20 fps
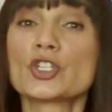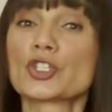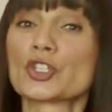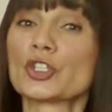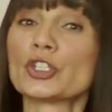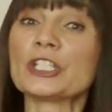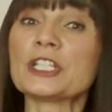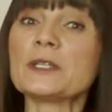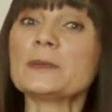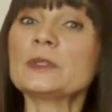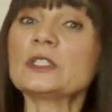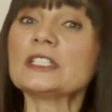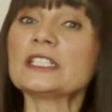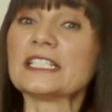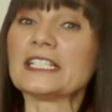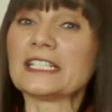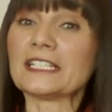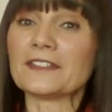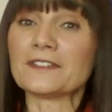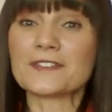Shirley
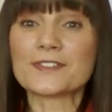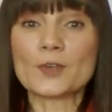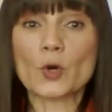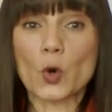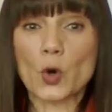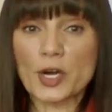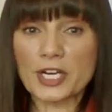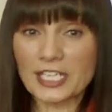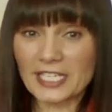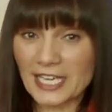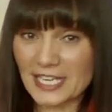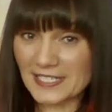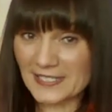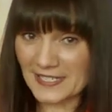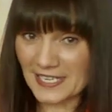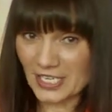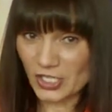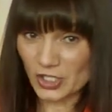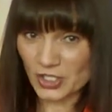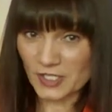believes
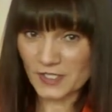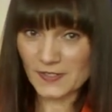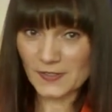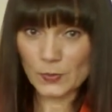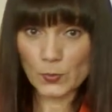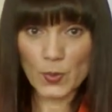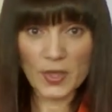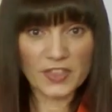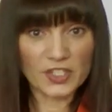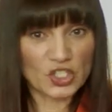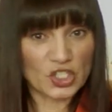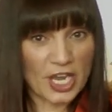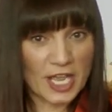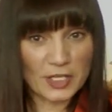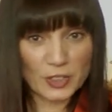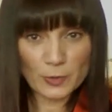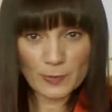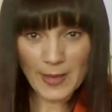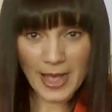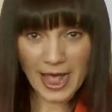organizations with
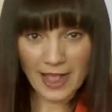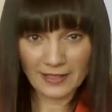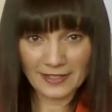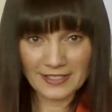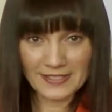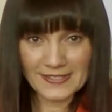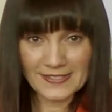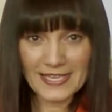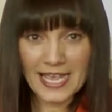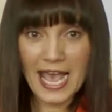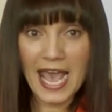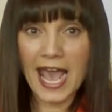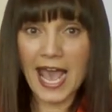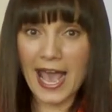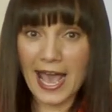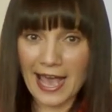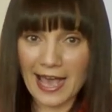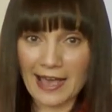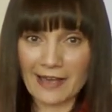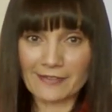gender balance
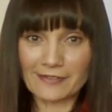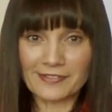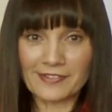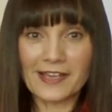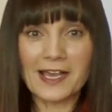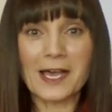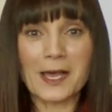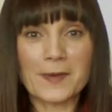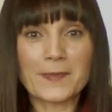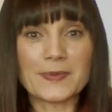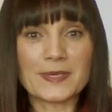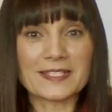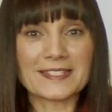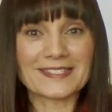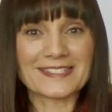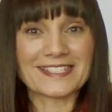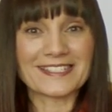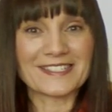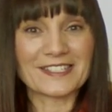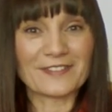have a
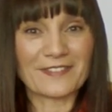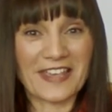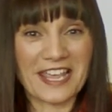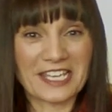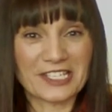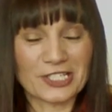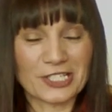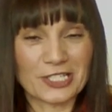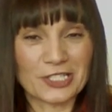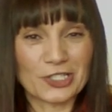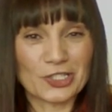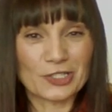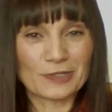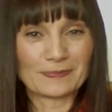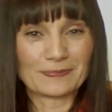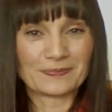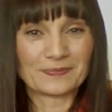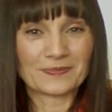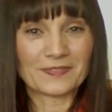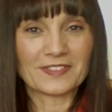business advantage.
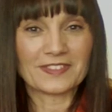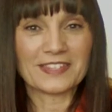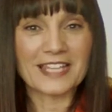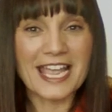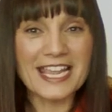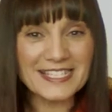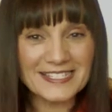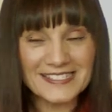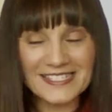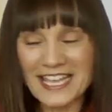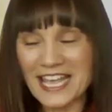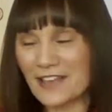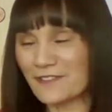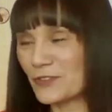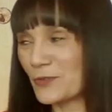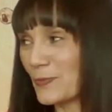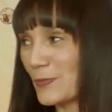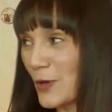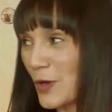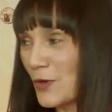Nice to have
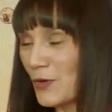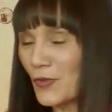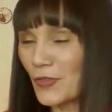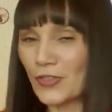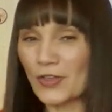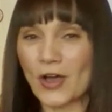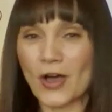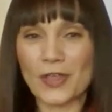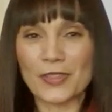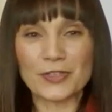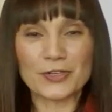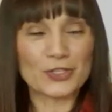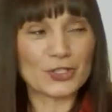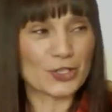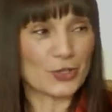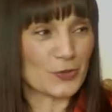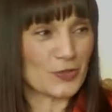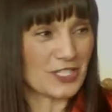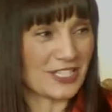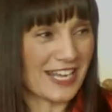you both on the
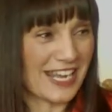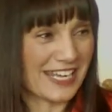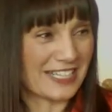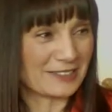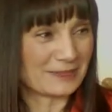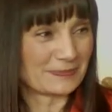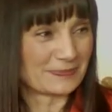show today.